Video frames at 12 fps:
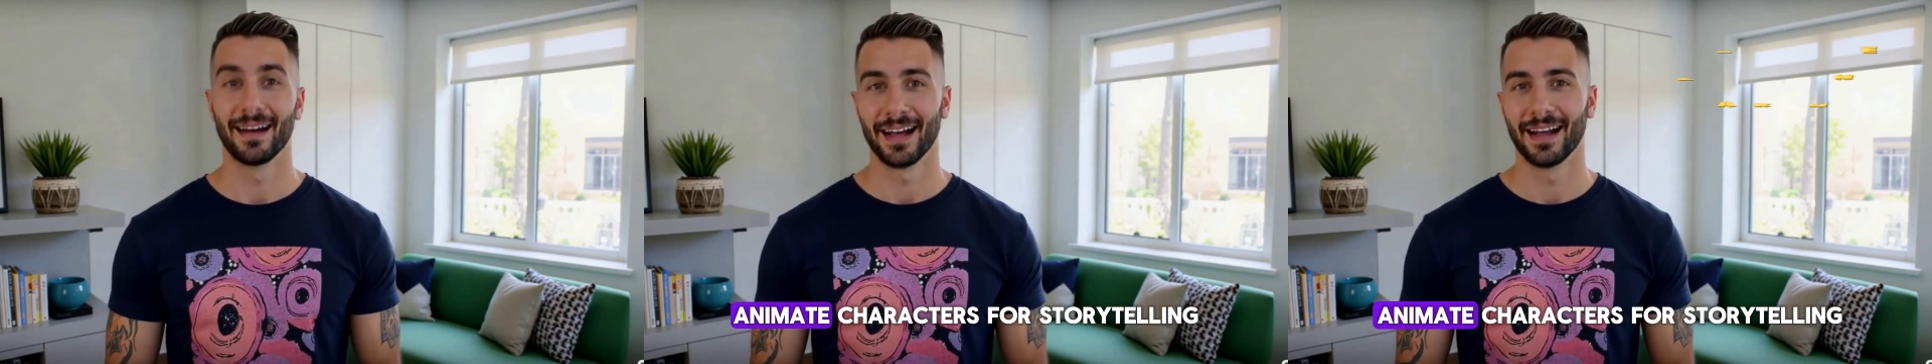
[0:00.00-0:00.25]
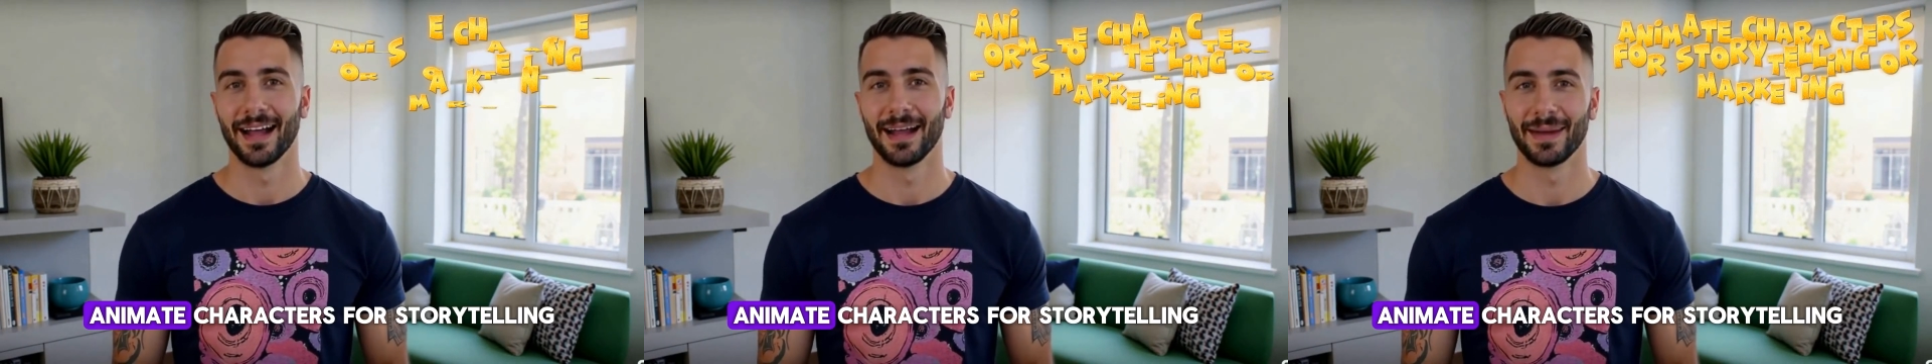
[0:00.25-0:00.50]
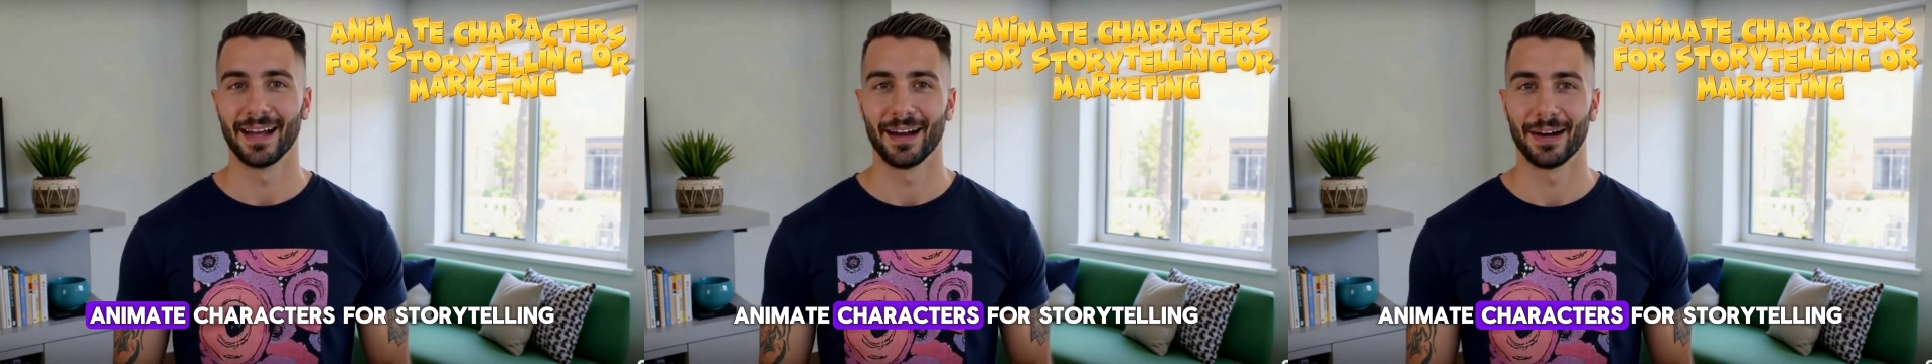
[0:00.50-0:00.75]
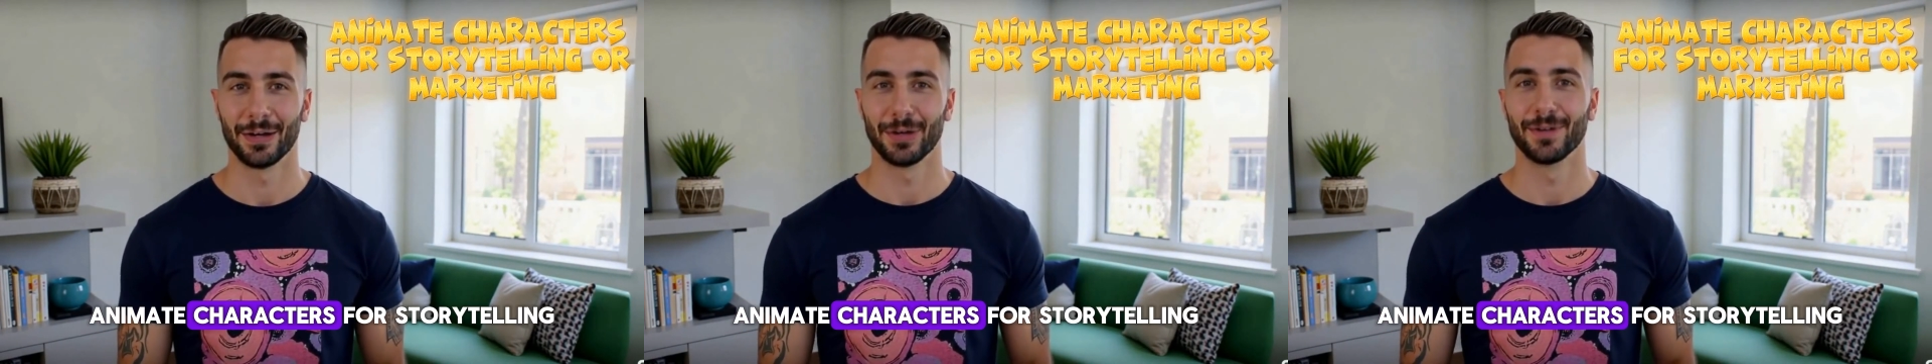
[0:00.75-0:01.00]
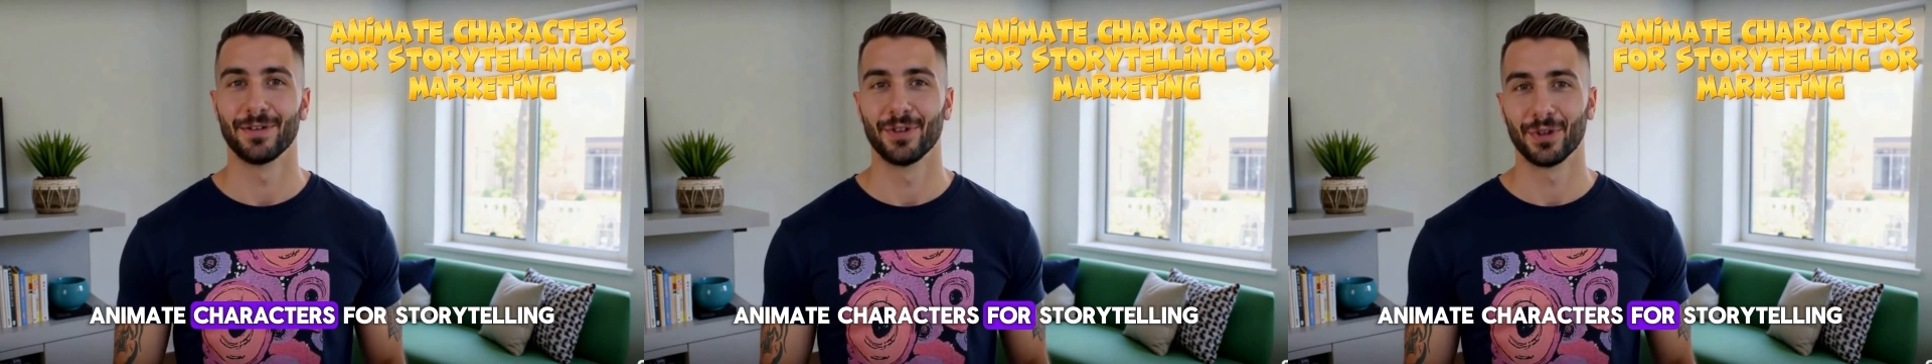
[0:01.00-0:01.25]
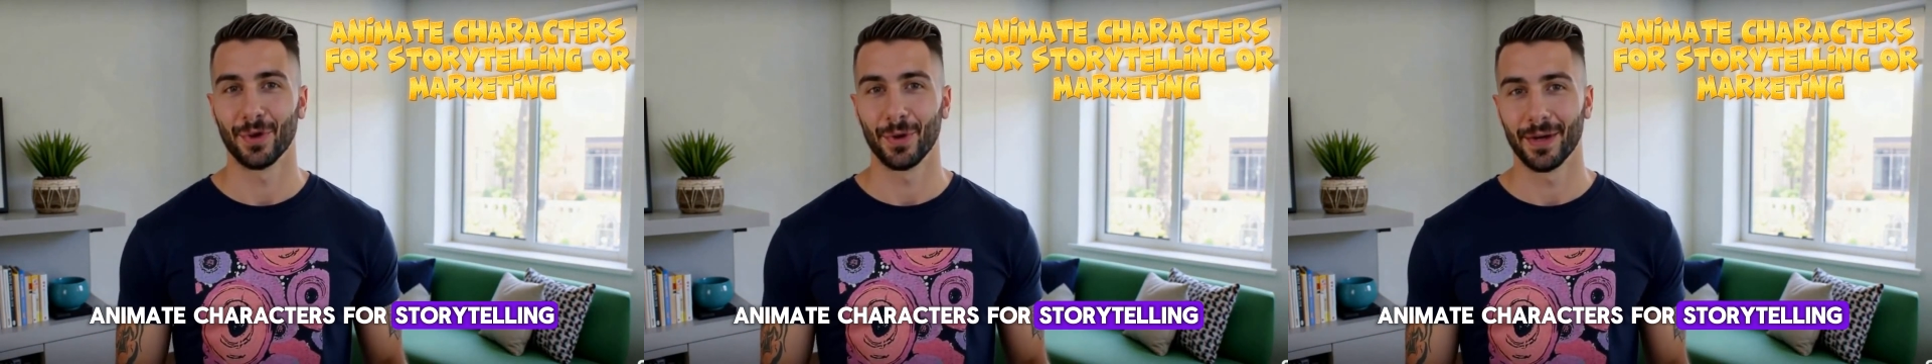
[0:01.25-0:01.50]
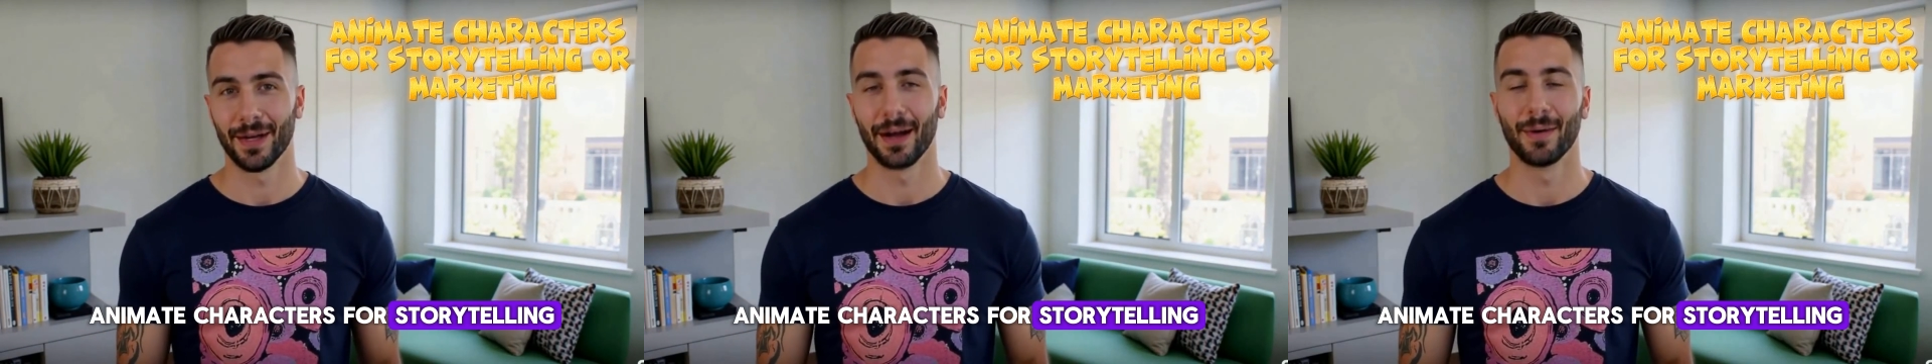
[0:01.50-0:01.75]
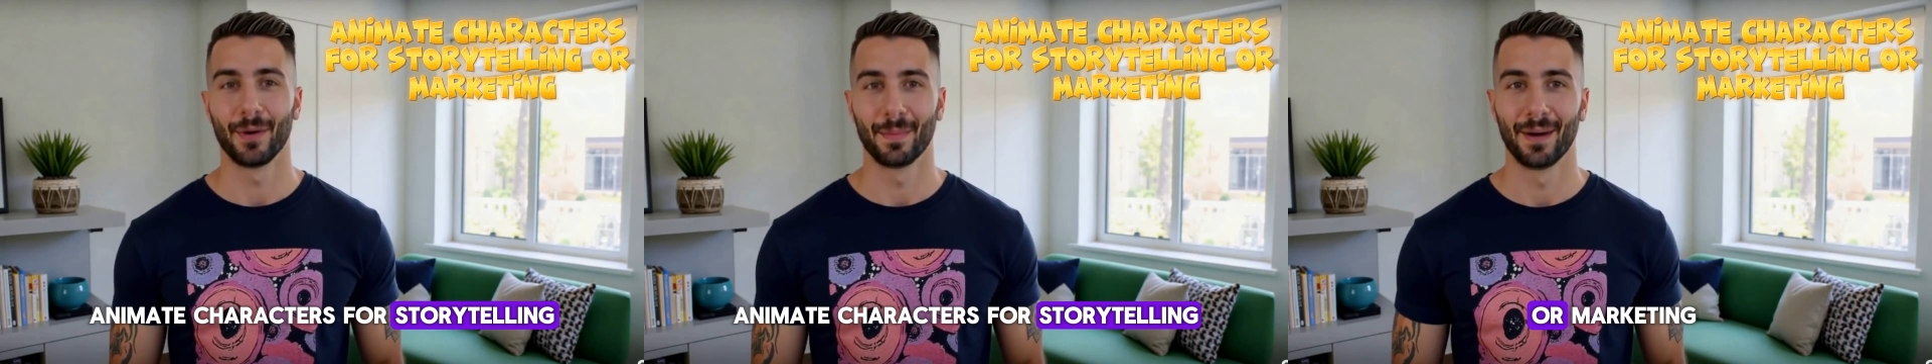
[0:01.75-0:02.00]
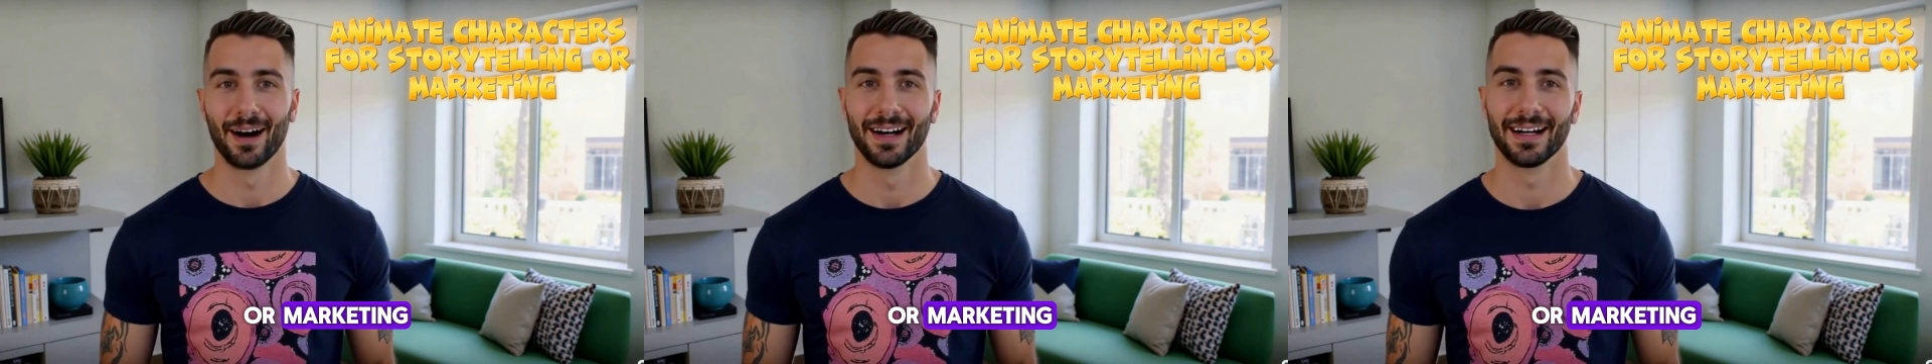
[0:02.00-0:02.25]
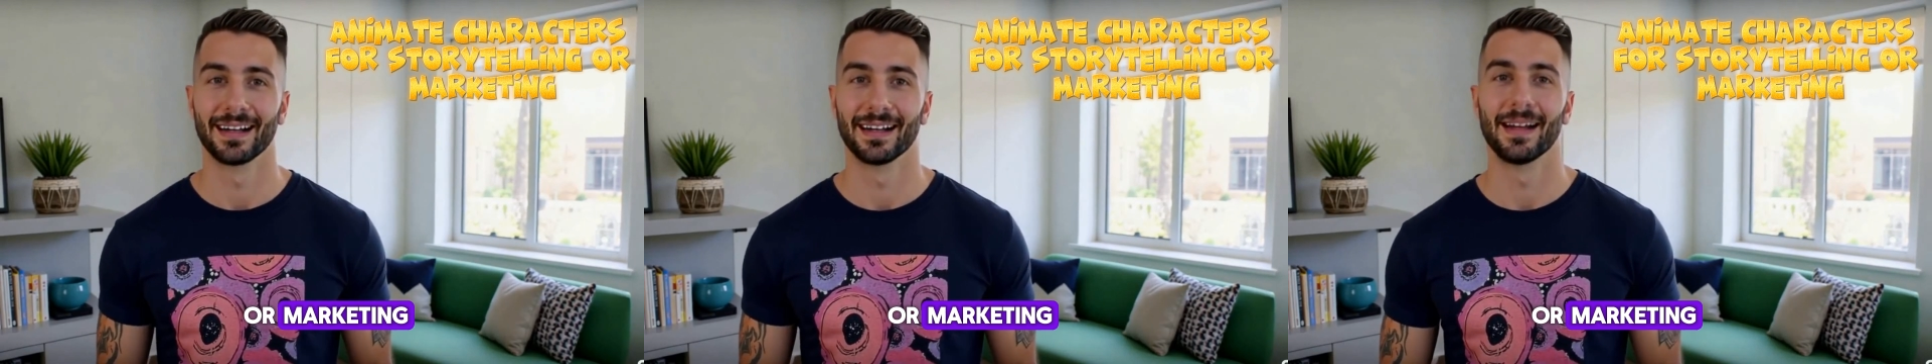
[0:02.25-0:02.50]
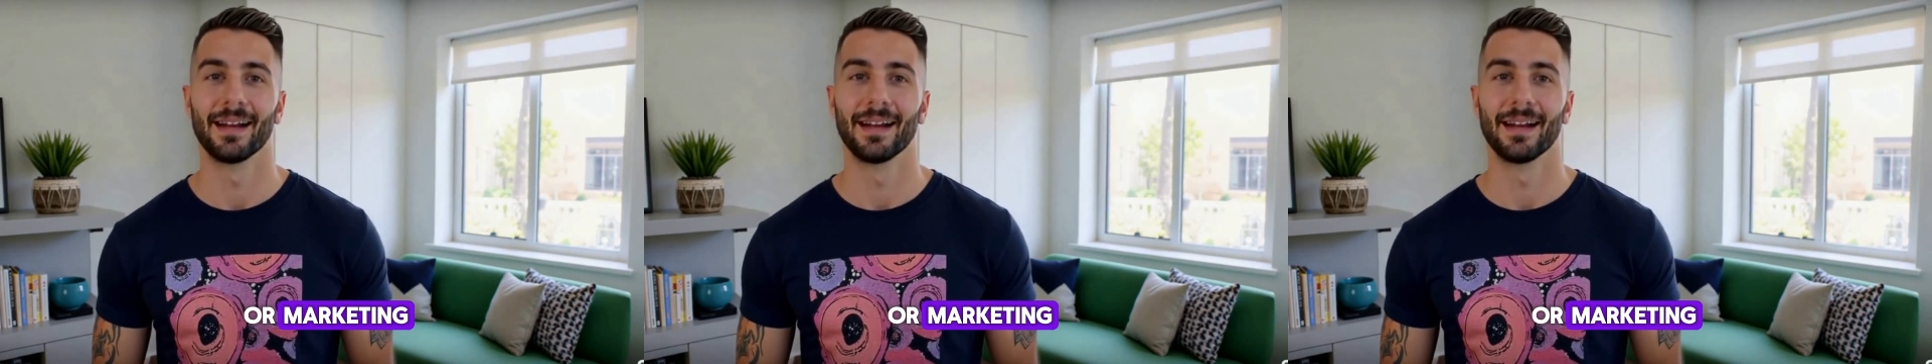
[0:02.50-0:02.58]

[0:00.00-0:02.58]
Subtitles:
Animate characters for storytelling or marketing.